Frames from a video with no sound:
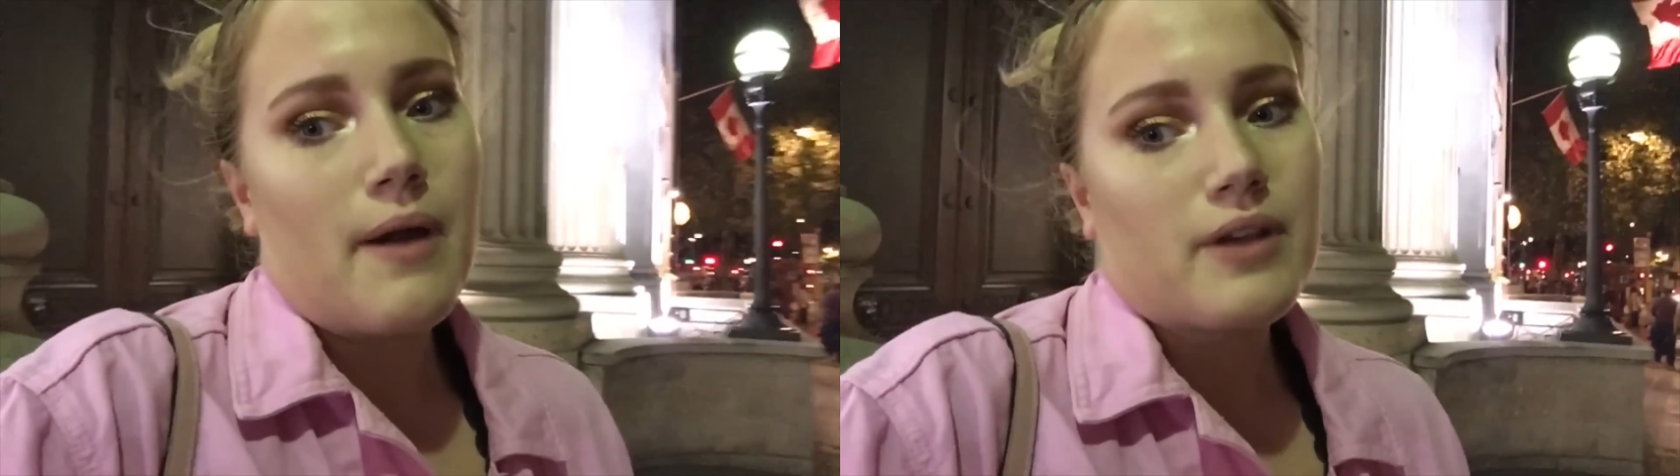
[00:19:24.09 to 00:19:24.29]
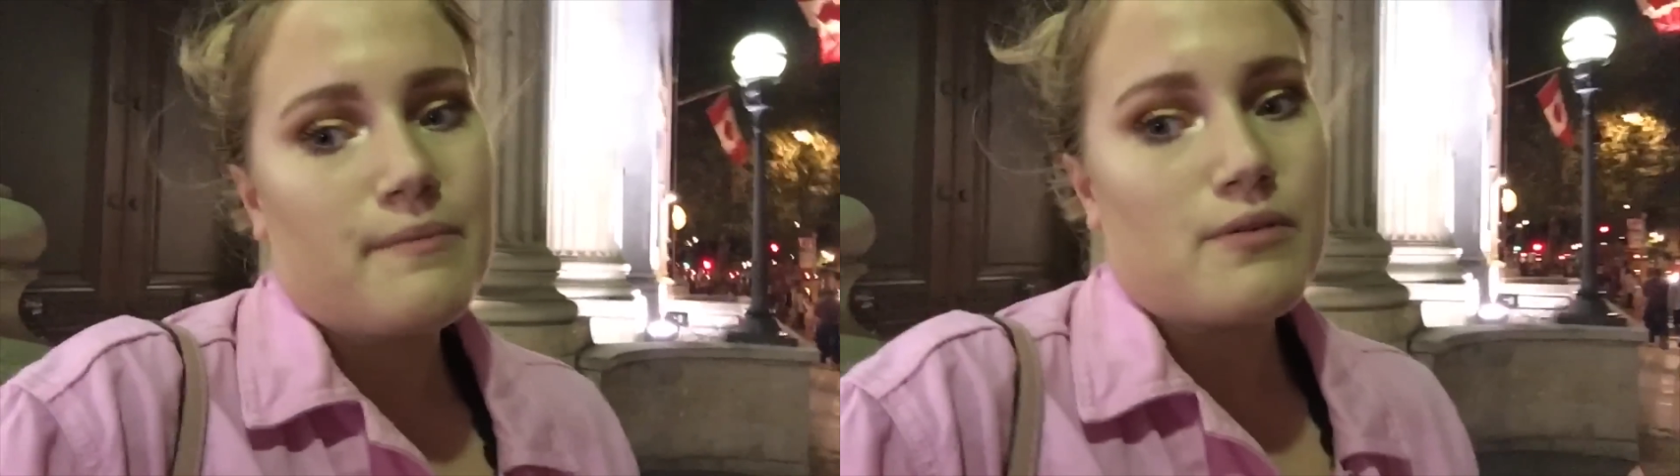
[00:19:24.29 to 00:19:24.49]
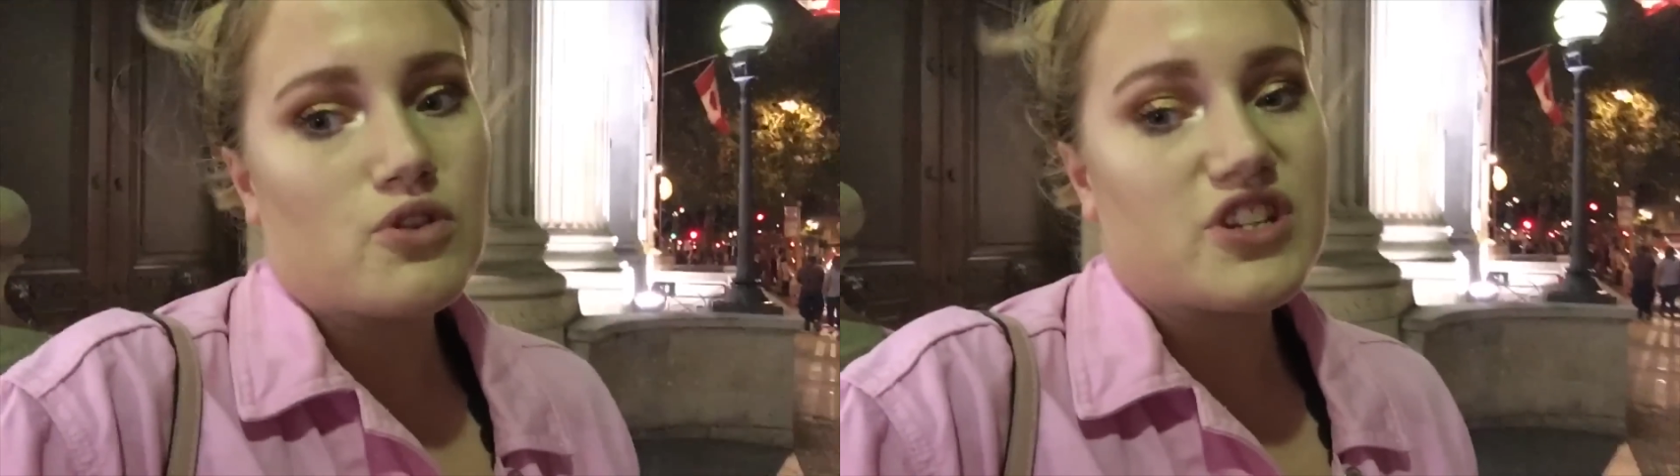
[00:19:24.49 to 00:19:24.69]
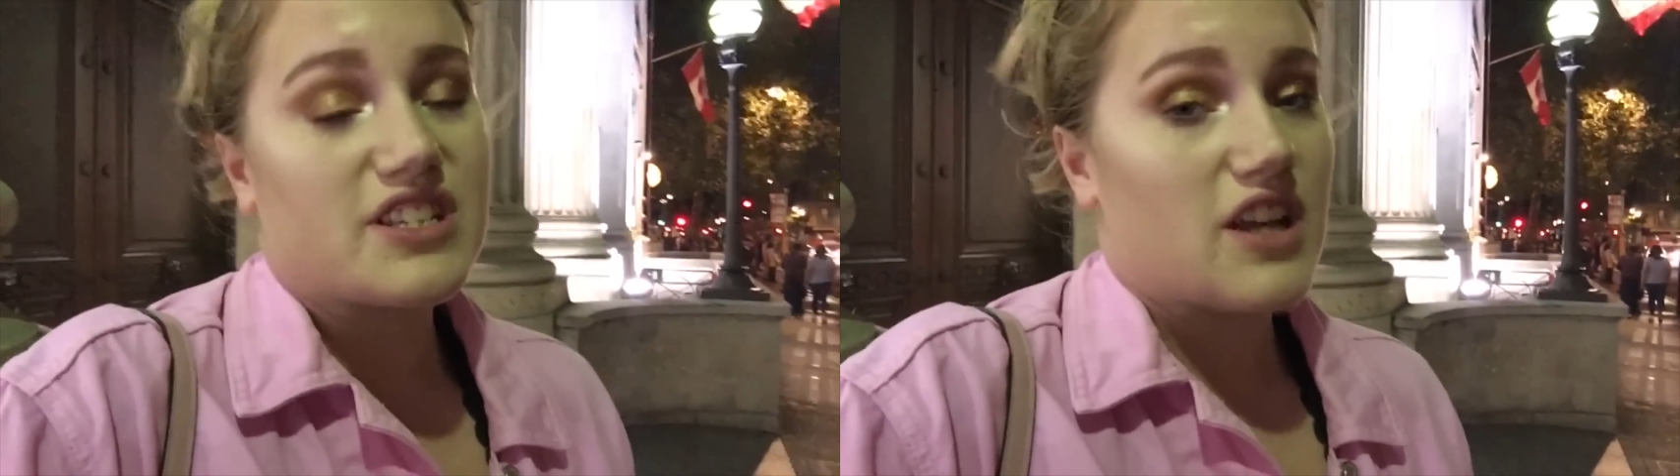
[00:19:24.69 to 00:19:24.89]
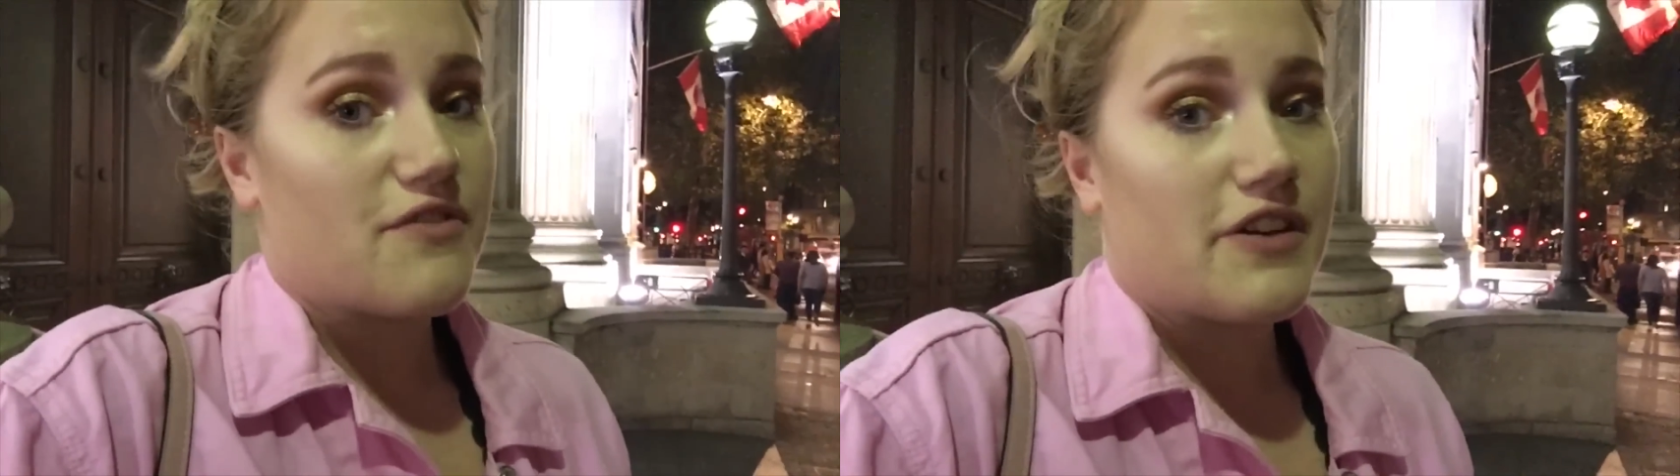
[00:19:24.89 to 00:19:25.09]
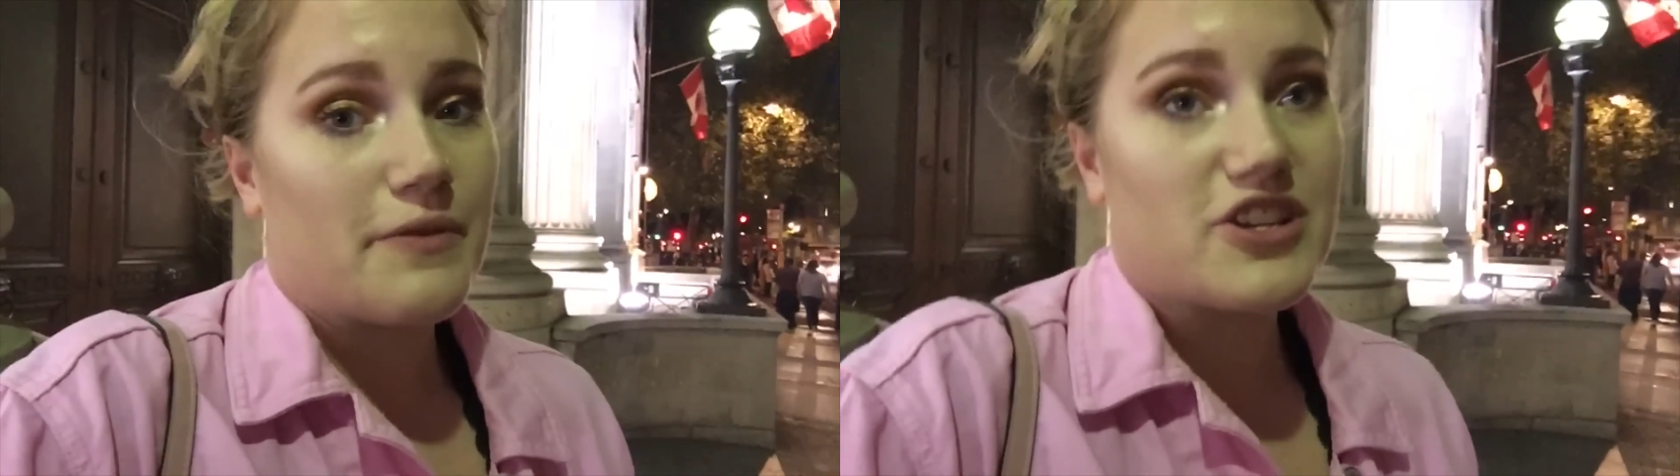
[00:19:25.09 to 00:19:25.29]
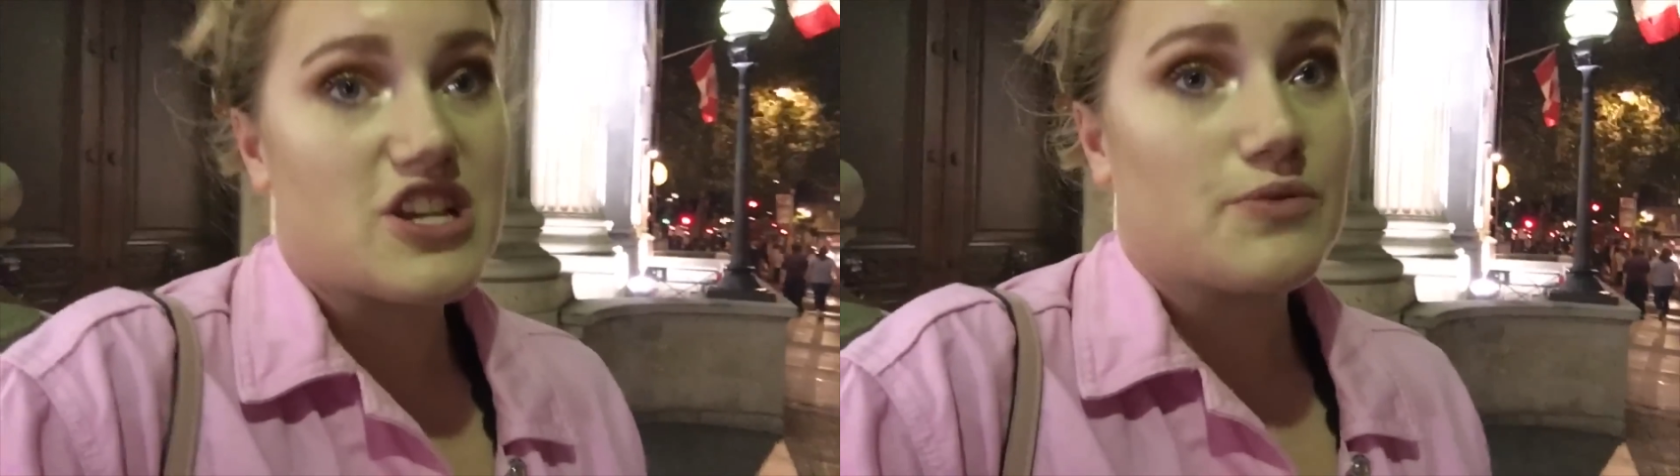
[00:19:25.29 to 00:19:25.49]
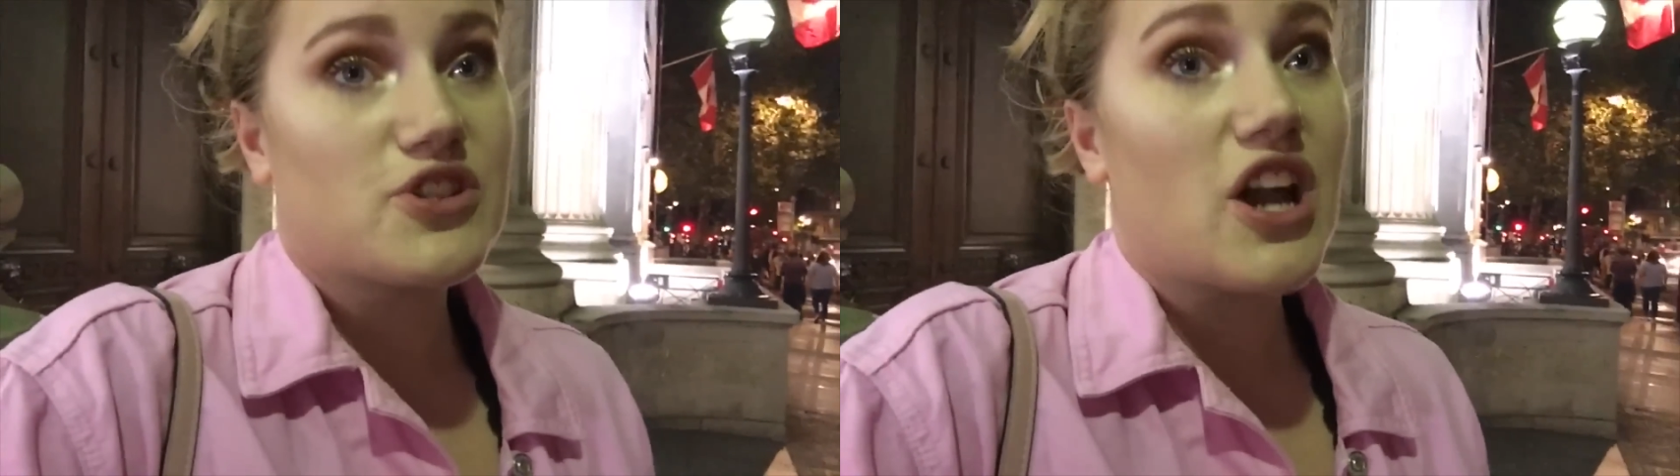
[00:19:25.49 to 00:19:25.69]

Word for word: I'm going to be watching Discovery of Witches,